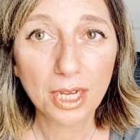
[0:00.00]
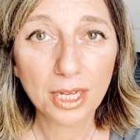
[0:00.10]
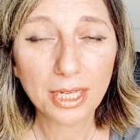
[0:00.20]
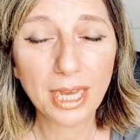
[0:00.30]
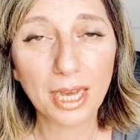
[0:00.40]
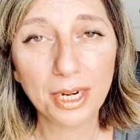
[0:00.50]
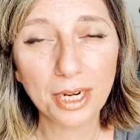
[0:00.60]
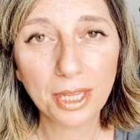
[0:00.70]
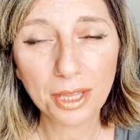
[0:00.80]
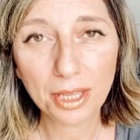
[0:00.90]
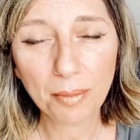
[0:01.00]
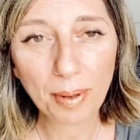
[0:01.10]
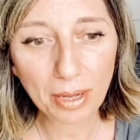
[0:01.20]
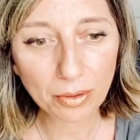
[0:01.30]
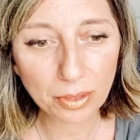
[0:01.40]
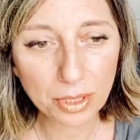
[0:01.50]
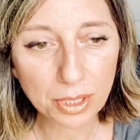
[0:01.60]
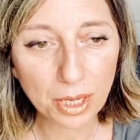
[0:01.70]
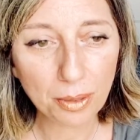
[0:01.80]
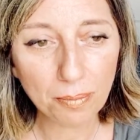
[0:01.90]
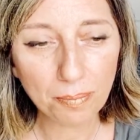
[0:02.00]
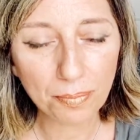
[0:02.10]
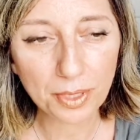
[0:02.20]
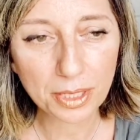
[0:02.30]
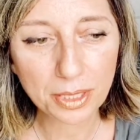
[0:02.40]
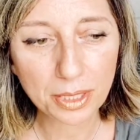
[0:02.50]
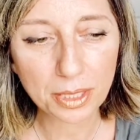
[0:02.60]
yeah, and another thing about this